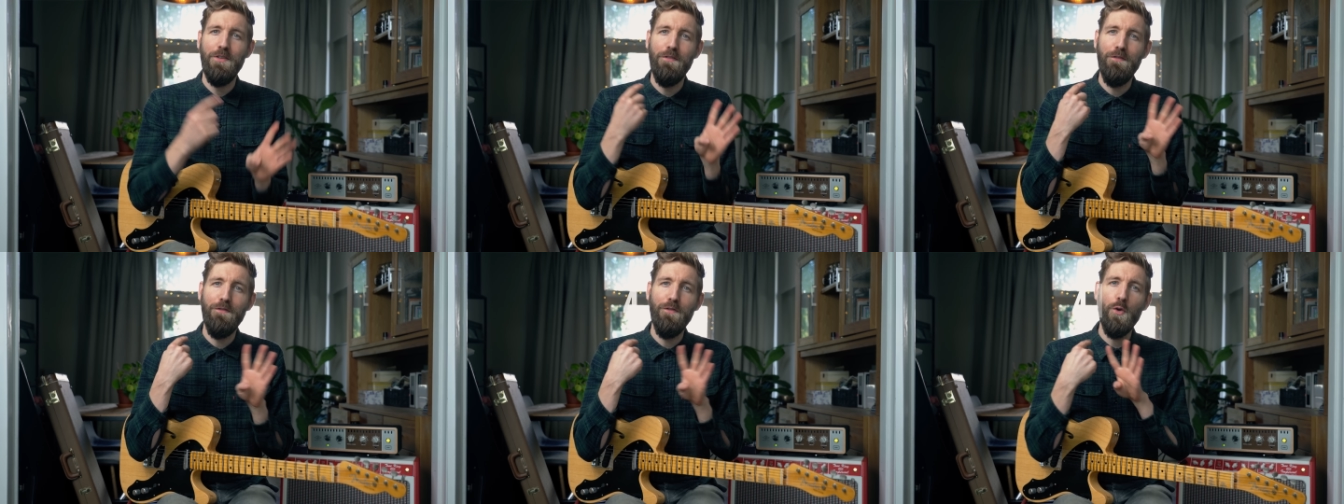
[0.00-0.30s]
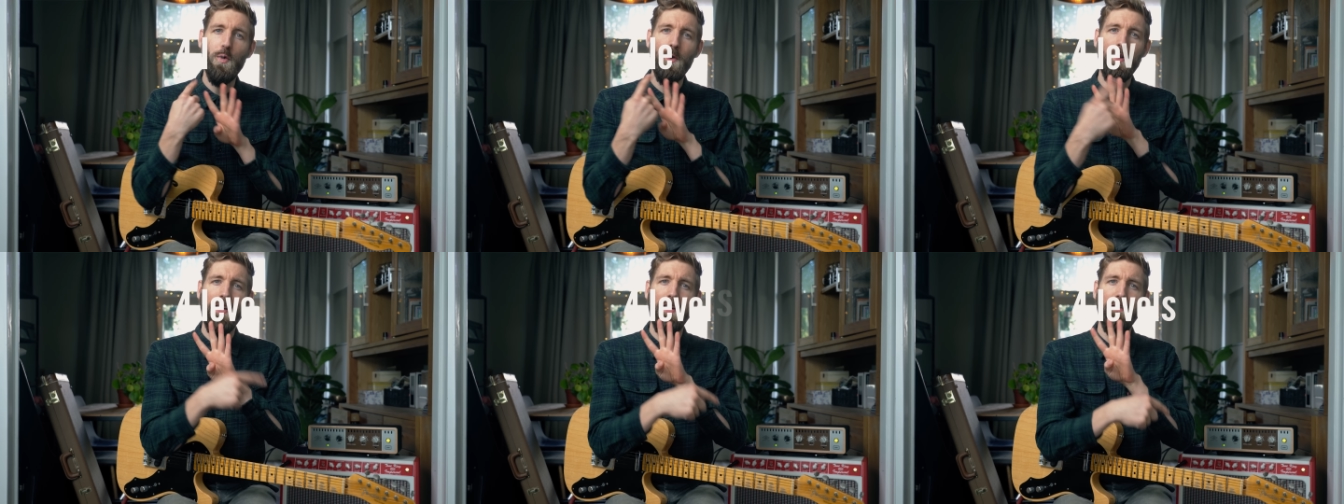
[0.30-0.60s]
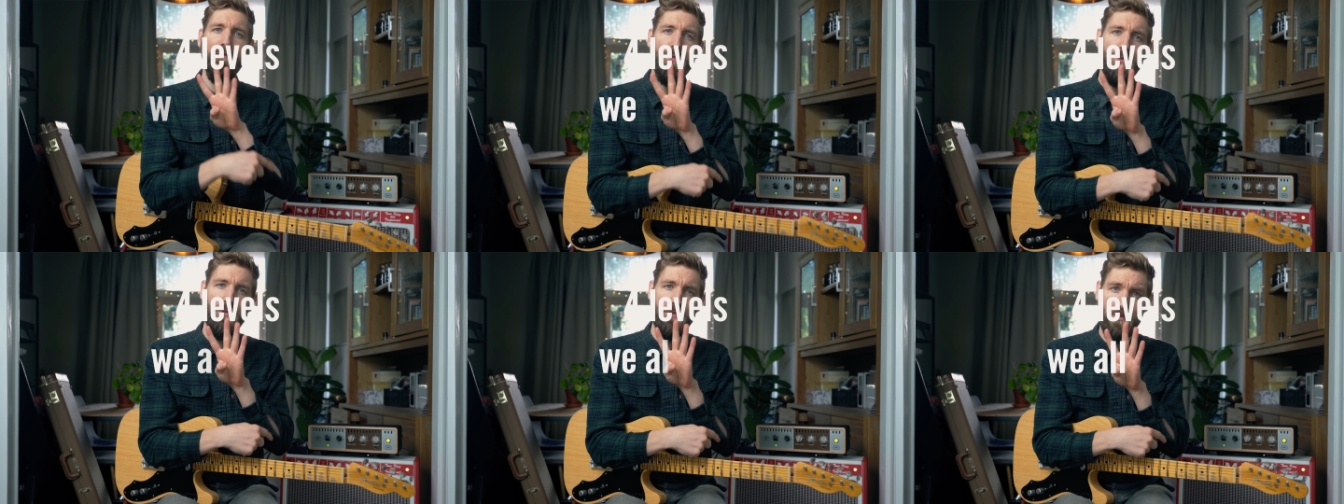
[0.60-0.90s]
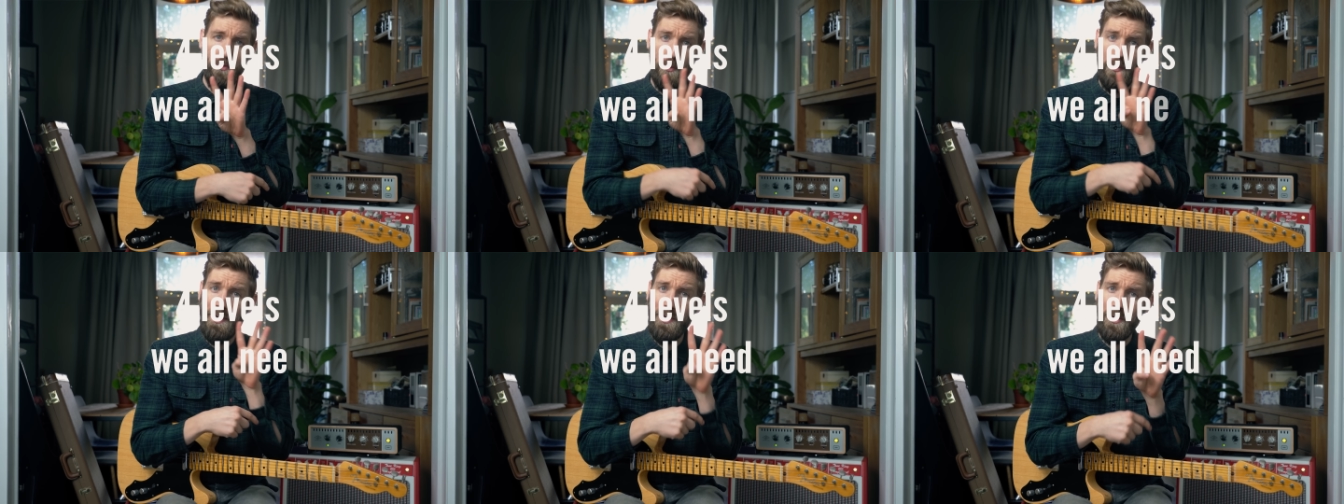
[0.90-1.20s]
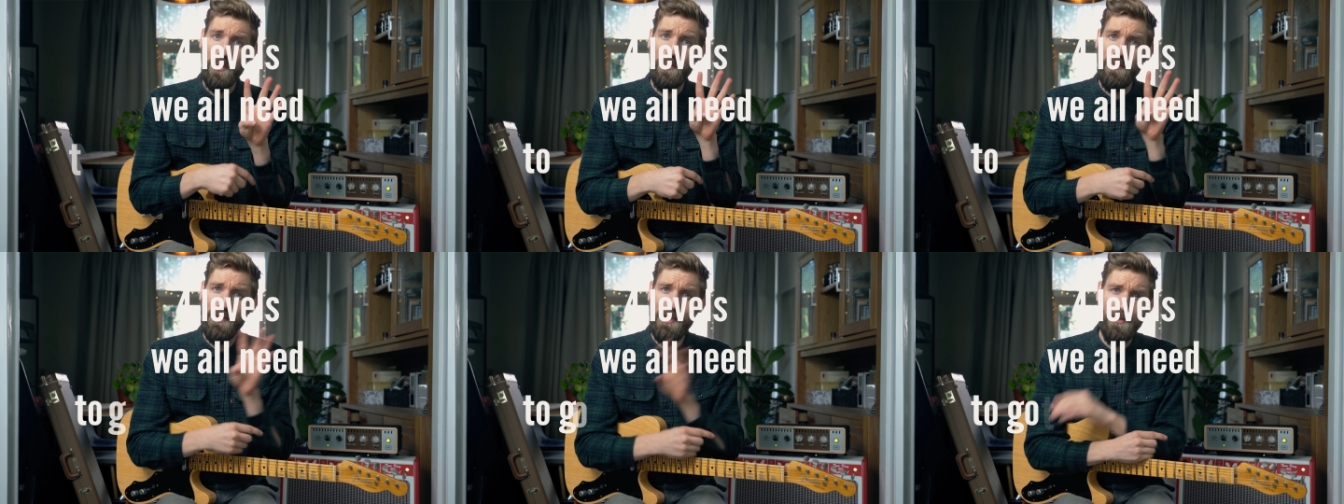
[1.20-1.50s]
four levels we
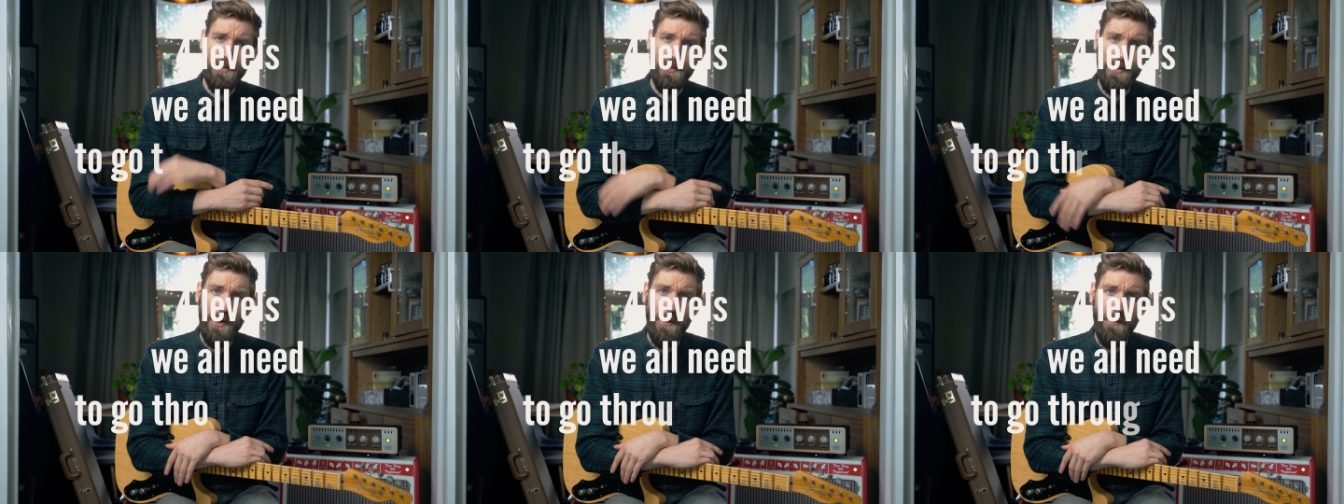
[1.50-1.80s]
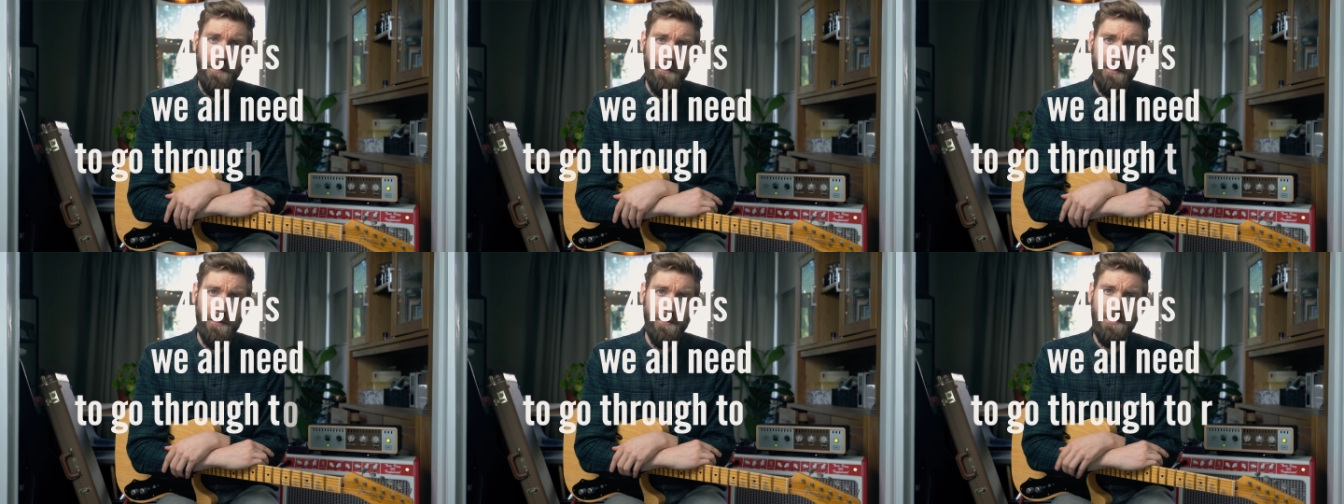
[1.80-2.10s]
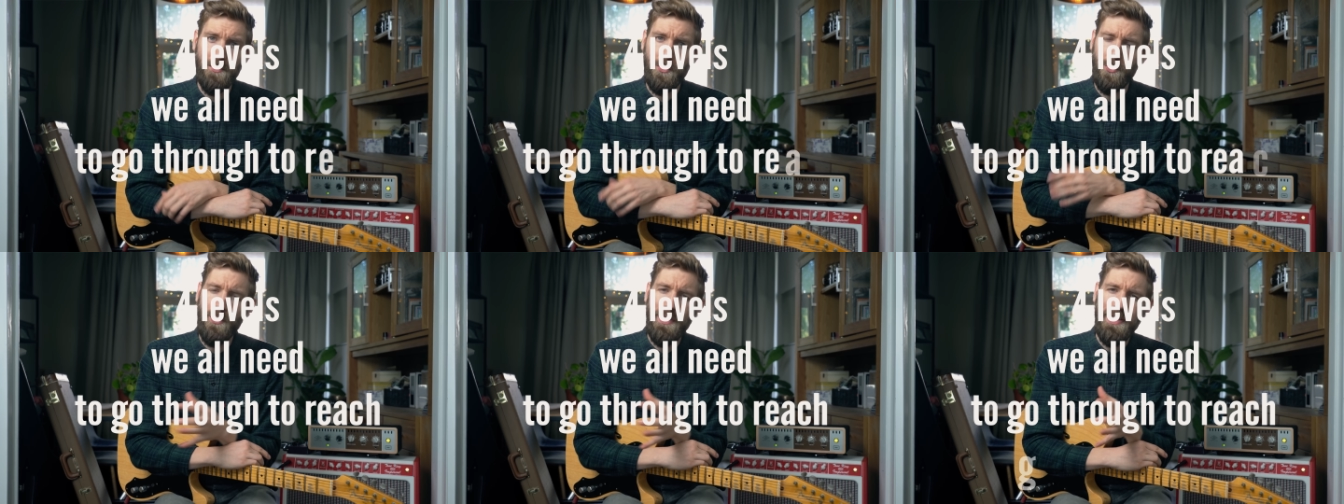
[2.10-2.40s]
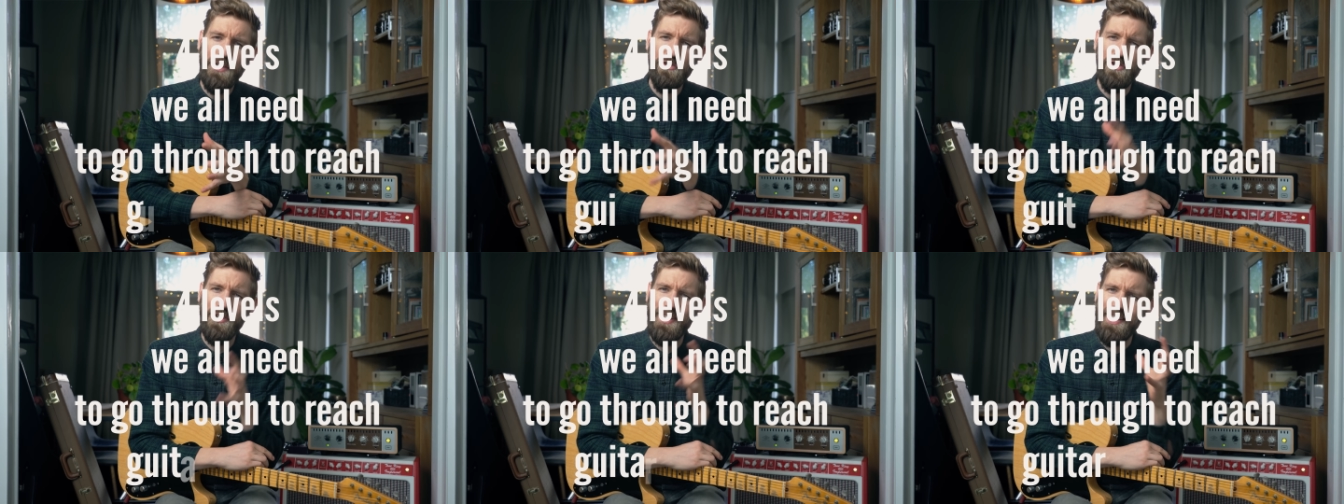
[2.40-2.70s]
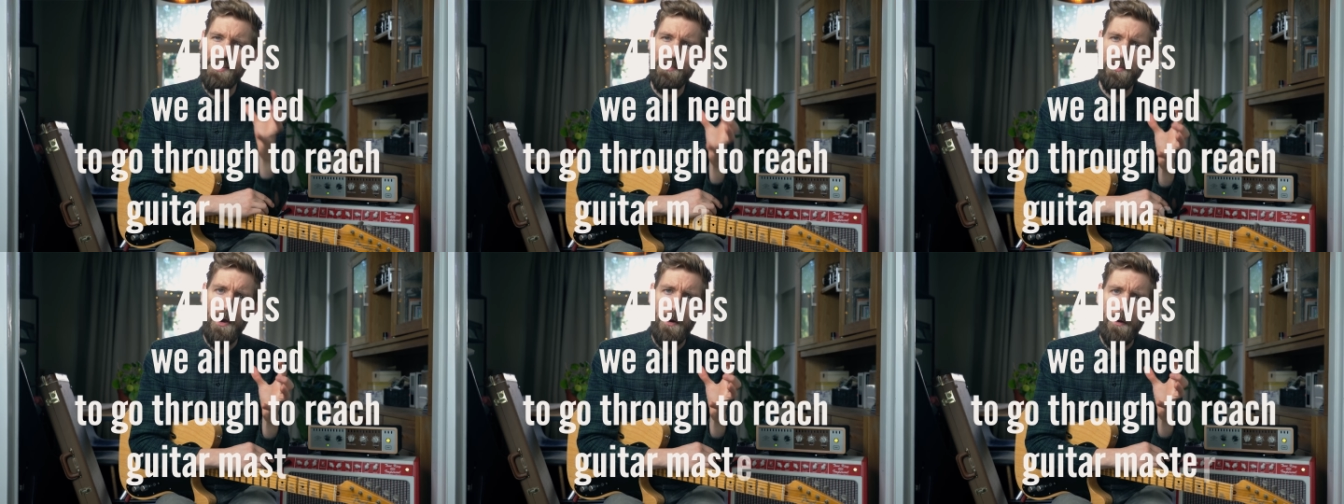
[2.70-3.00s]
all need to go through to reach
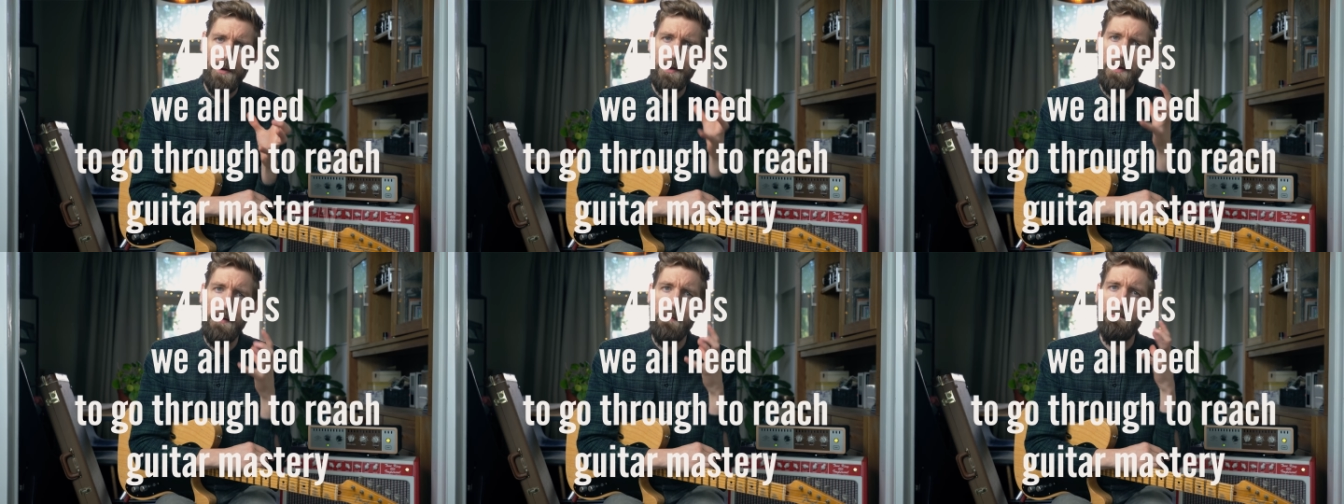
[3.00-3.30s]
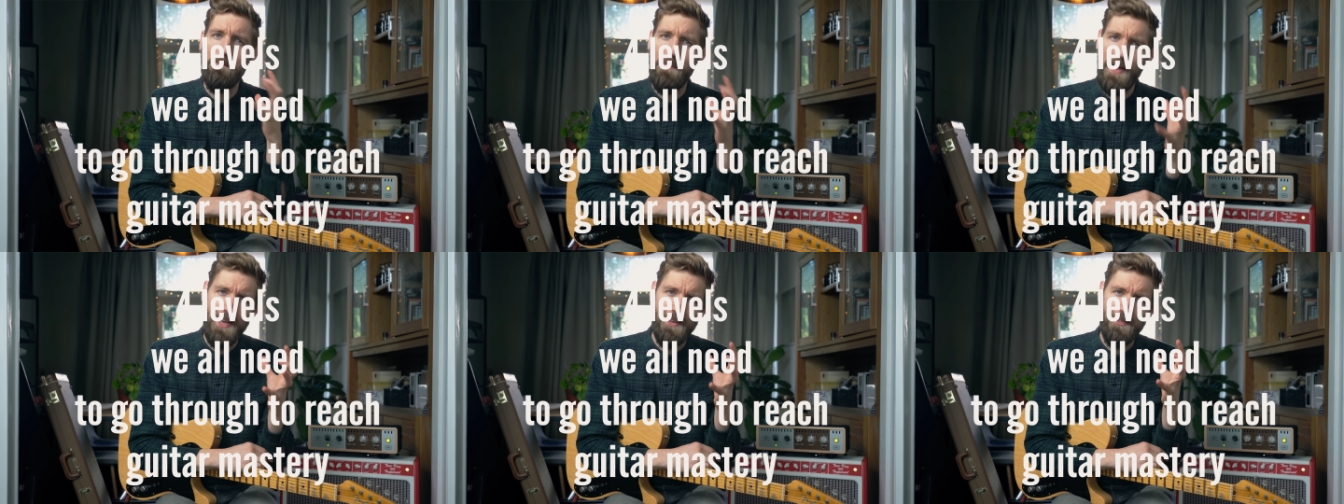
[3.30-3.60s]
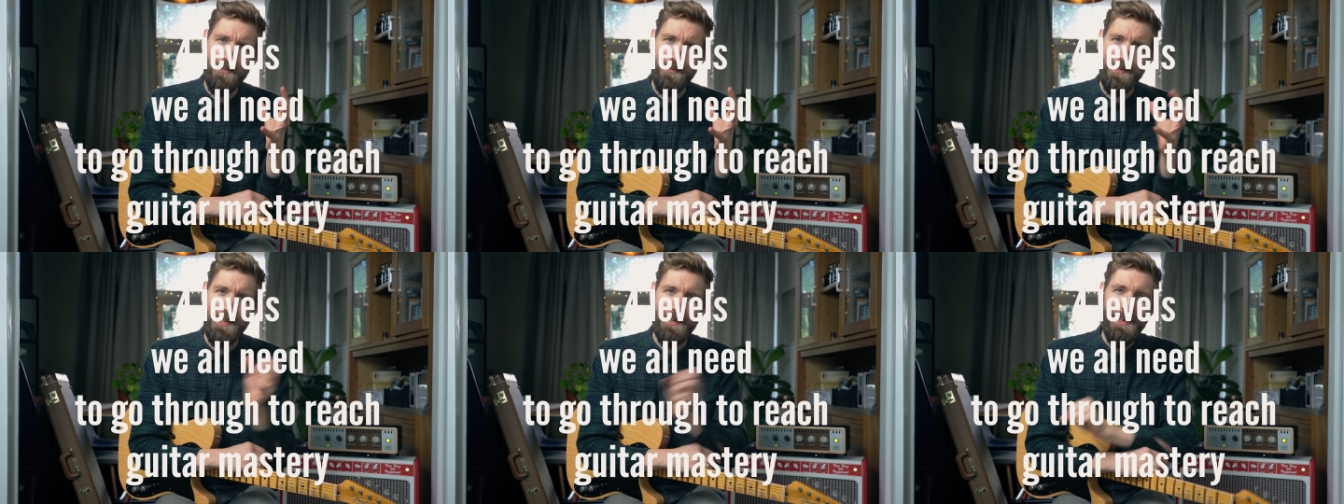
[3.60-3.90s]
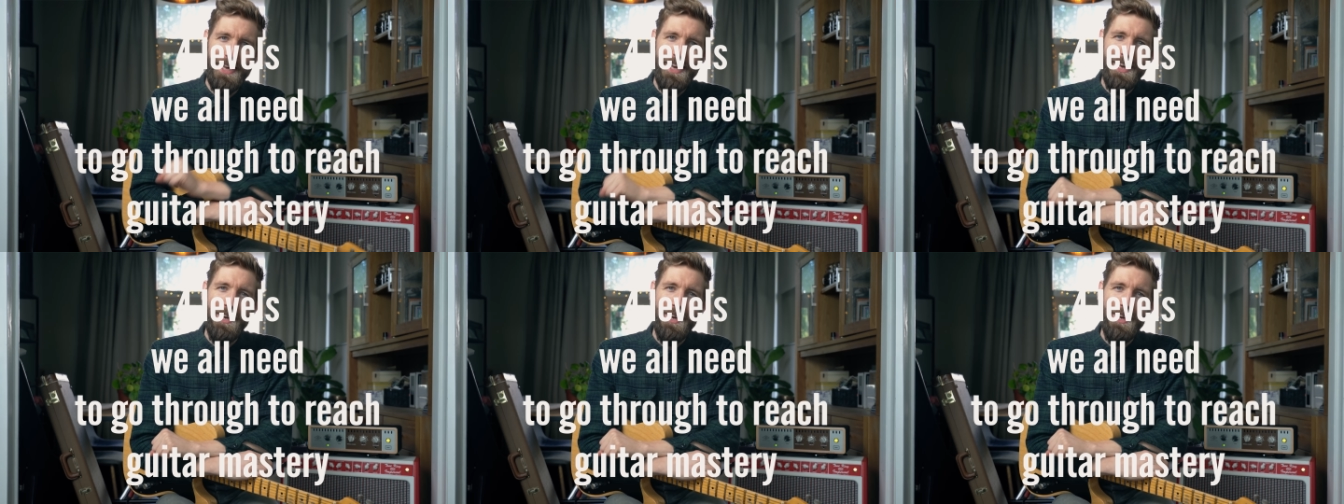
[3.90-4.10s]
guitar mastery.